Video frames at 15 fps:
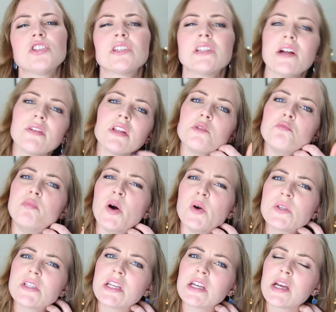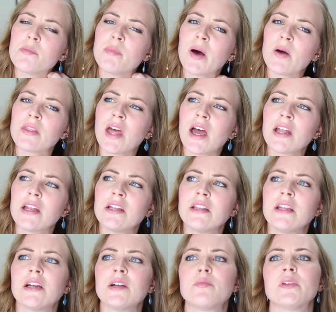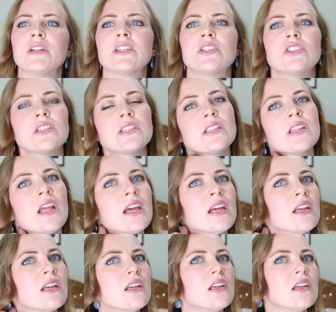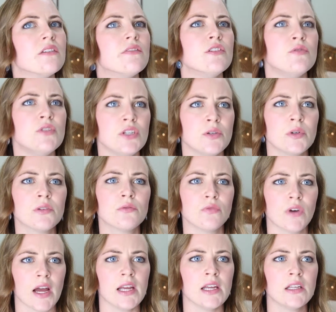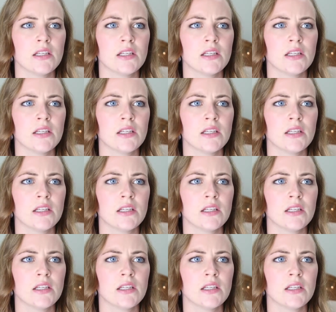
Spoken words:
She's not really boasting about that in there, but it's just like, if you do it right,